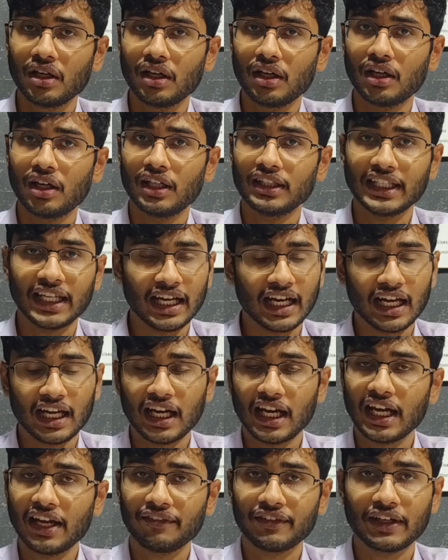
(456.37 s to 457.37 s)
there
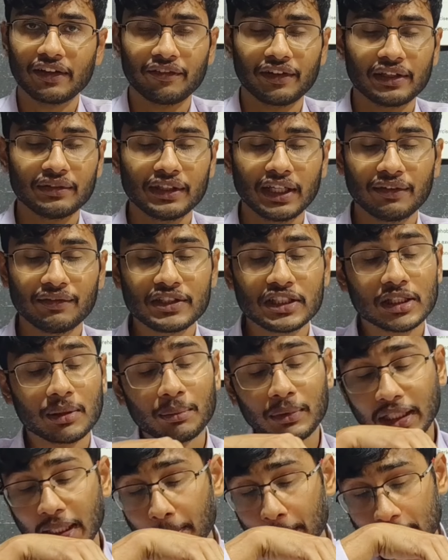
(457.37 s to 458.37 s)
I have given
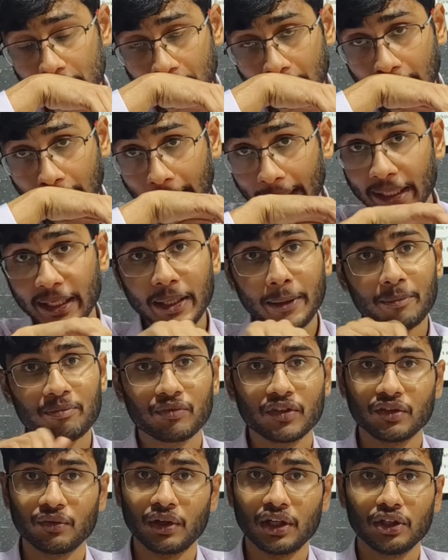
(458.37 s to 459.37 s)
some tips regarding
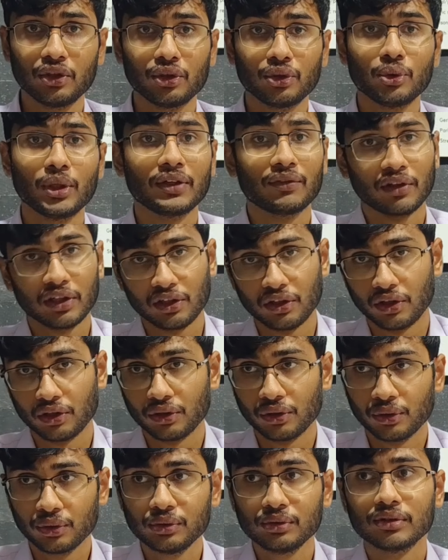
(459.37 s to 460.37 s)
what to do and what
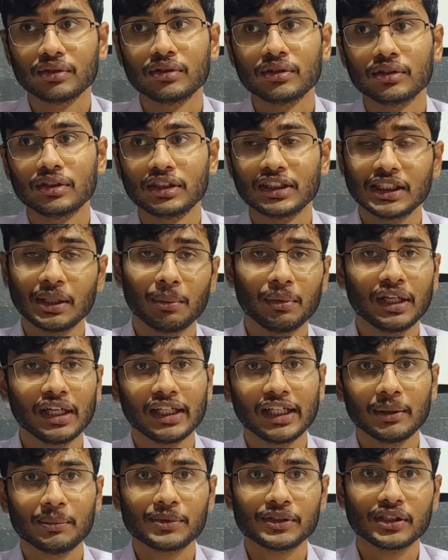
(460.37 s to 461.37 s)
not to do.
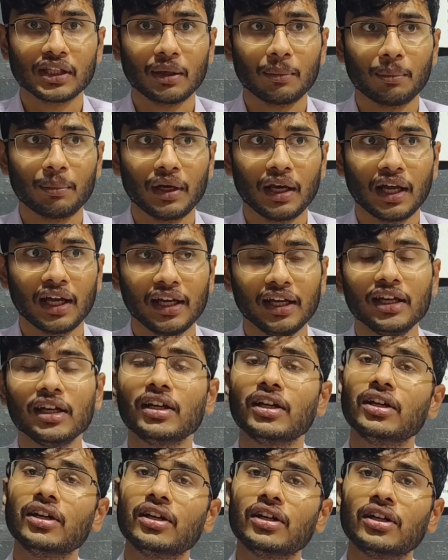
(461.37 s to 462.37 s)
Similar tips apply
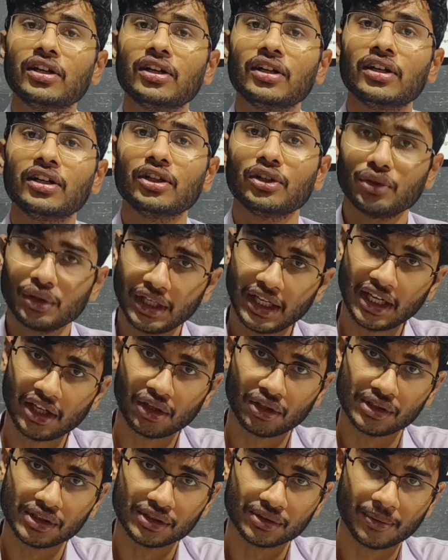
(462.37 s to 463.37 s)
to
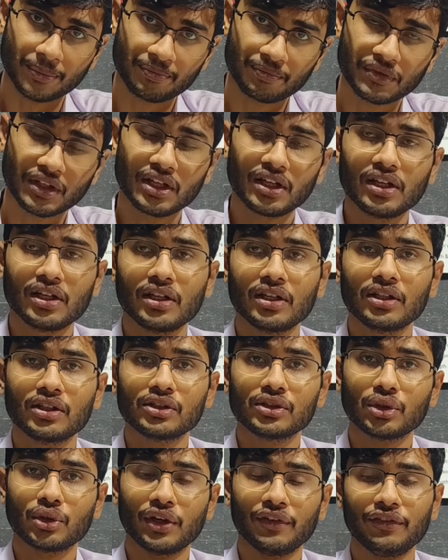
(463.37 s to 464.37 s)
here also.
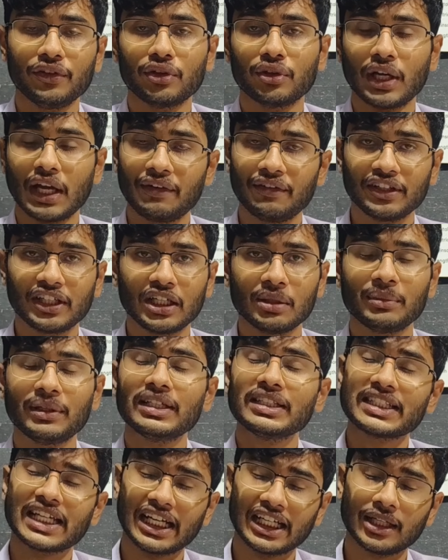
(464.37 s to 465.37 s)
So if you every 30
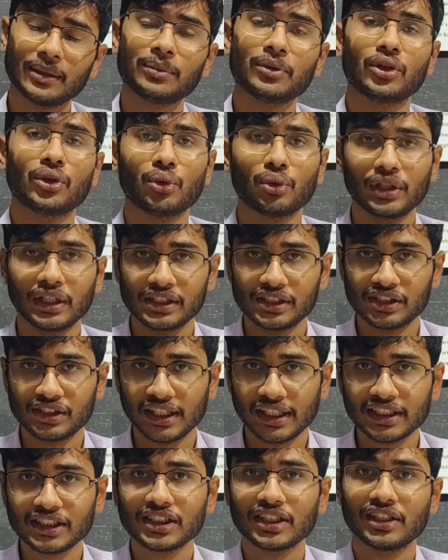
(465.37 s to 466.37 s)
minutes, get up, do the
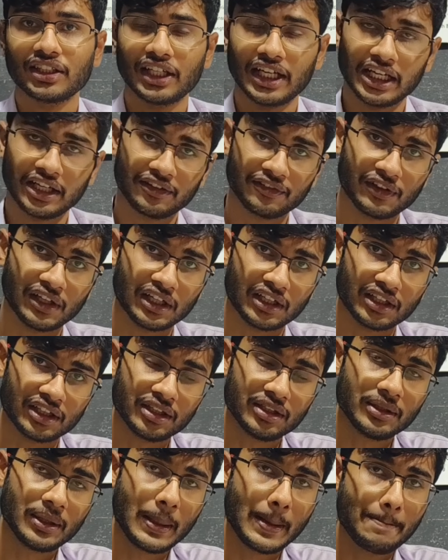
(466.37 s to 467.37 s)
stretch, drink
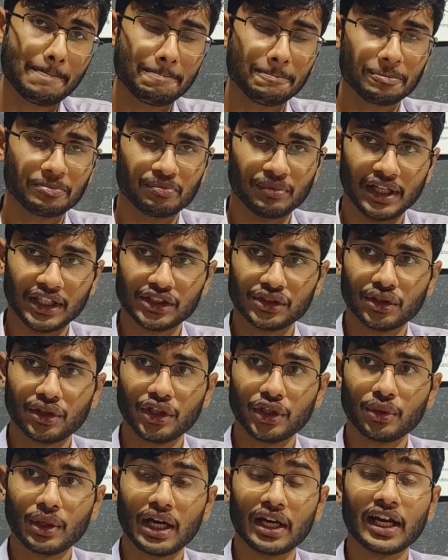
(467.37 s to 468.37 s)
water, make
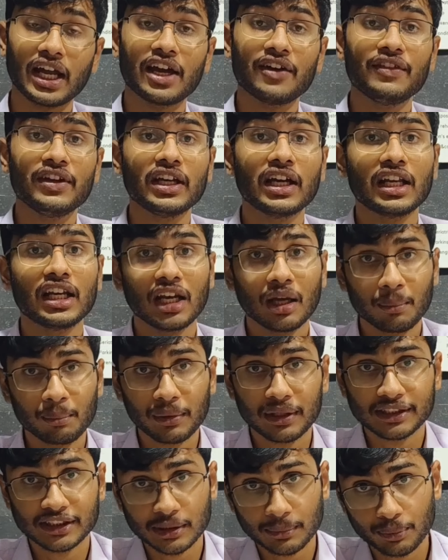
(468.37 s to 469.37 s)
sure you are having a
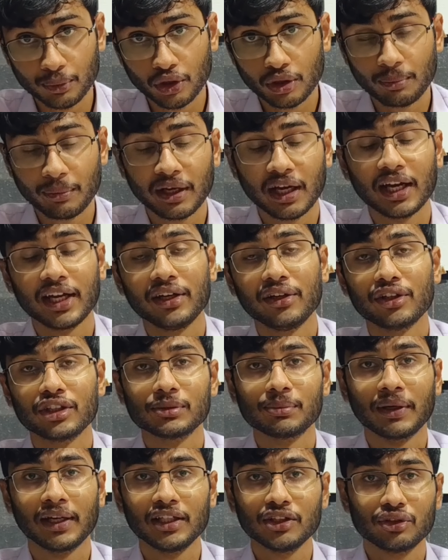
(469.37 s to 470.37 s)
lumbar support behind your
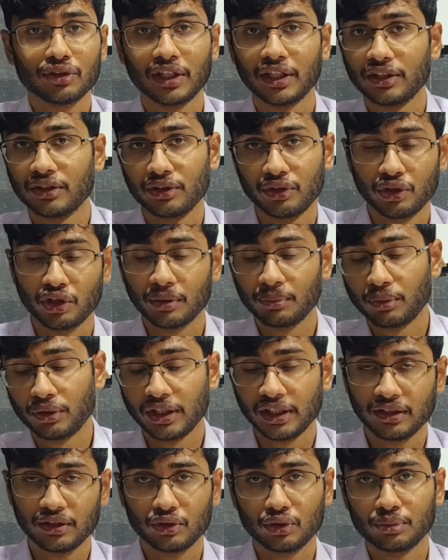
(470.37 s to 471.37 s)
spine so that you're not
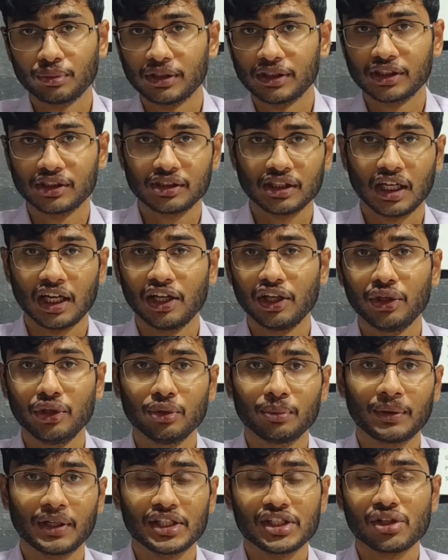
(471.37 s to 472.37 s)
putting too much
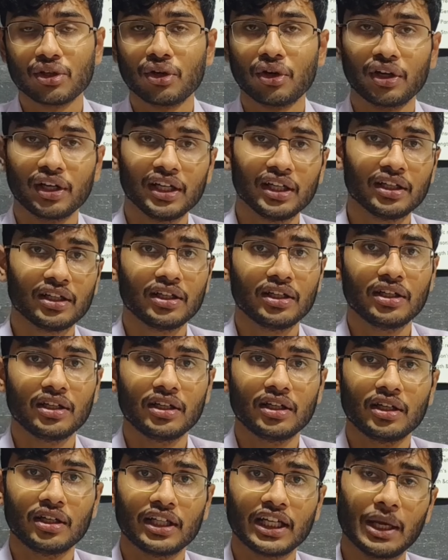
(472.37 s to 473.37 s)
undue pressure on it.
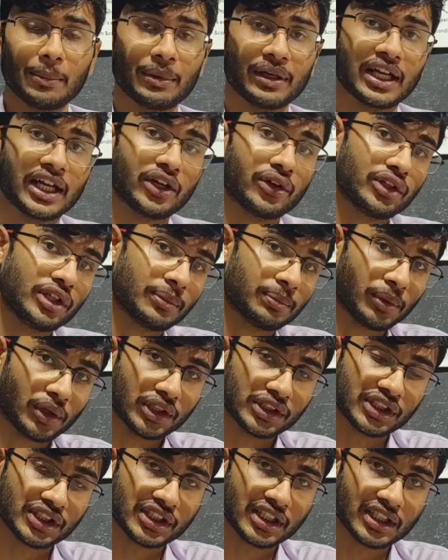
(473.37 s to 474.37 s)
Keep an eye on your
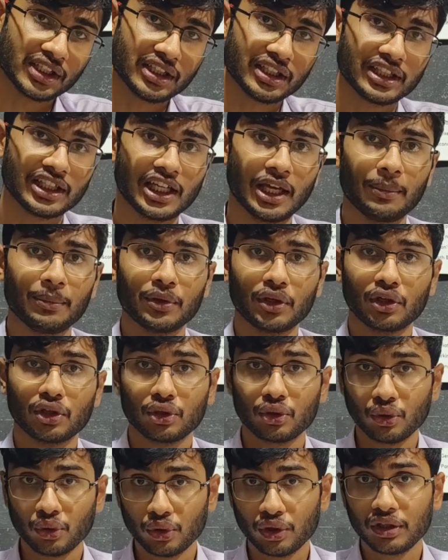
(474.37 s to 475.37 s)
posture, keep your
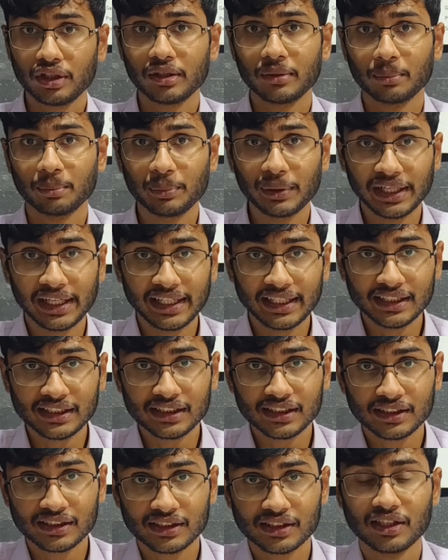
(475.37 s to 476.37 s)
core
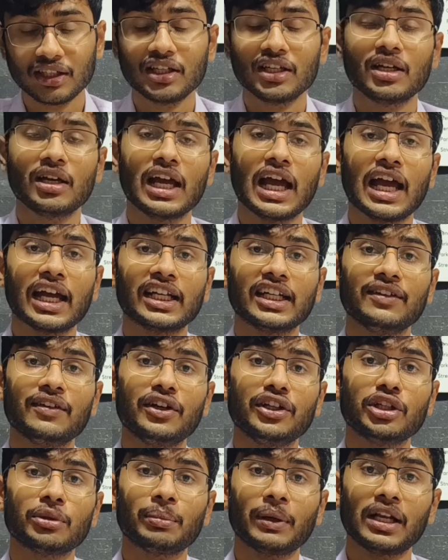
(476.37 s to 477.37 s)
braced,
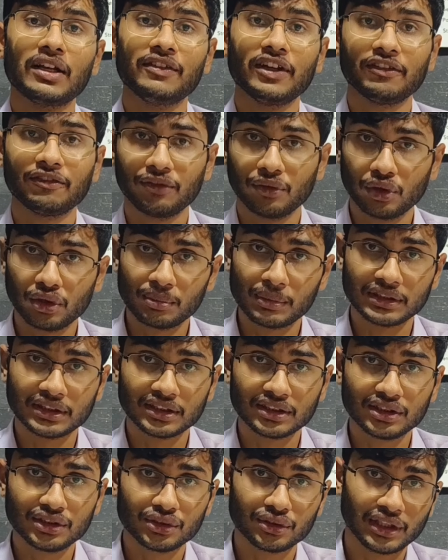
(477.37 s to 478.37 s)
activate your pelvic floor
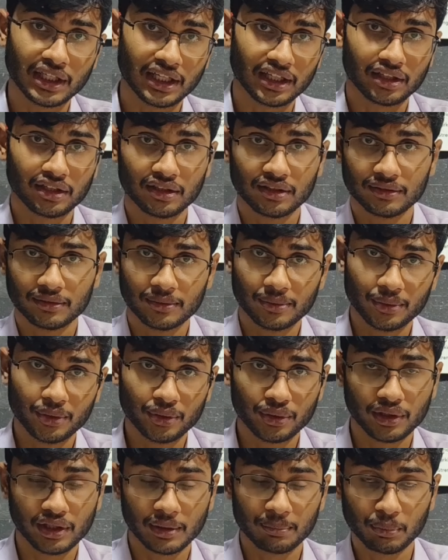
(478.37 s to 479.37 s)
muscles so that
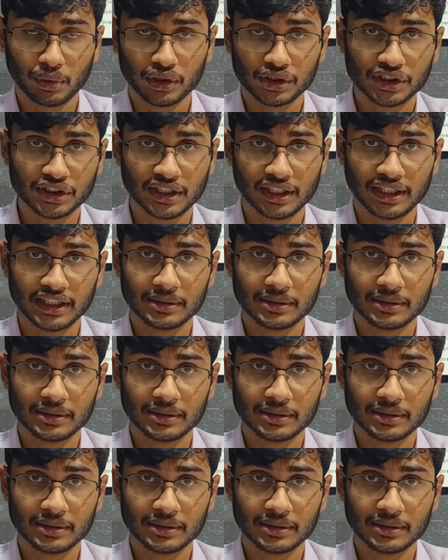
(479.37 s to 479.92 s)
your posture